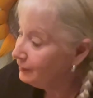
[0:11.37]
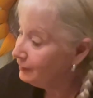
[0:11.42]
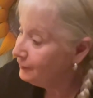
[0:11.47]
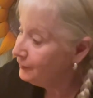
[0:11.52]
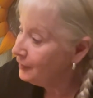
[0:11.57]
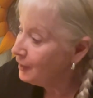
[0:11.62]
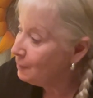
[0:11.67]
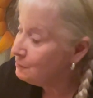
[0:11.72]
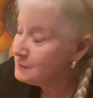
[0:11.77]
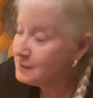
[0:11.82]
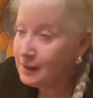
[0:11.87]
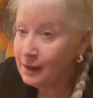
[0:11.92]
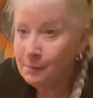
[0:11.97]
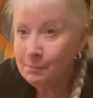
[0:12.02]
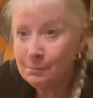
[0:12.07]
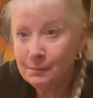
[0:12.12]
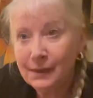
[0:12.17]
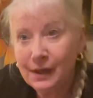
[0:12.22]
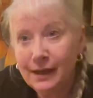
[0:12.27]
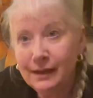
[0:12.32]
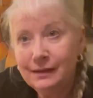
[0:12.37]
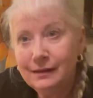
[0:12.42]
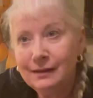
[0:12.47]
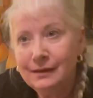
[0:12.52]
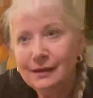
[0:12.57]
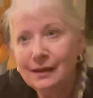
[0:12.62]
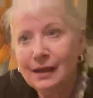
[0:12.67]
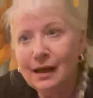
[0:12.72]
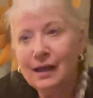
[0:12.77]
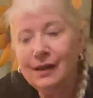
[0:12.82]
thumbs up button,
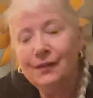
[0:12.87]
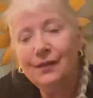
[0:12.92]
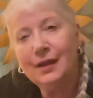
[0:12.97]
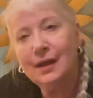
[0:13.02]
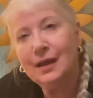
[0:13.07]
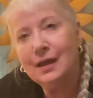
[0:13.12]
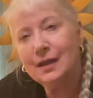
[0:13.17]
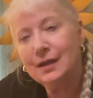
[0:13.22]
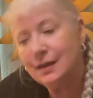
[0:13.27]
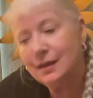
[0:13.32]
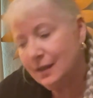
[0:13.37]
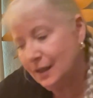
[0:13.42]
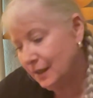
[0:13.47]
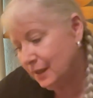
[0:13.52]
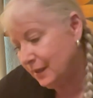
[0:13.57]
and then